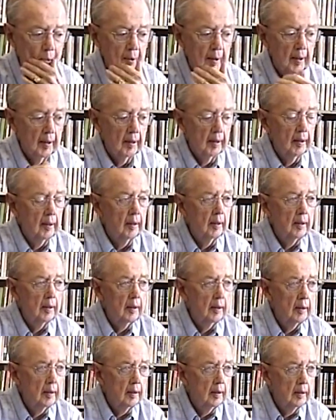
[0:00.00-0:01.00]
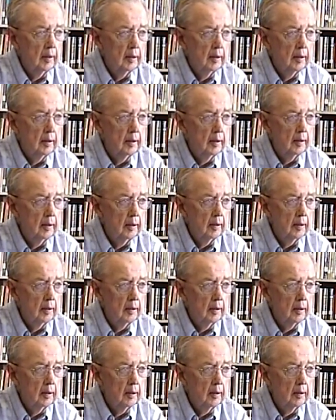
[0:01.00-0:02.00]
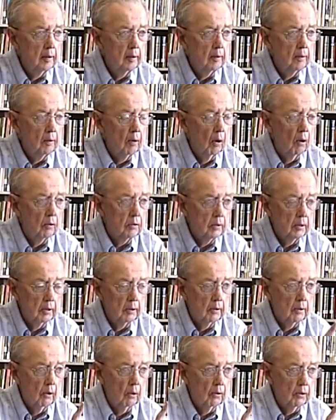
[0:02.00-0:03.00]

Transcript: So your squadron lost one aircraft?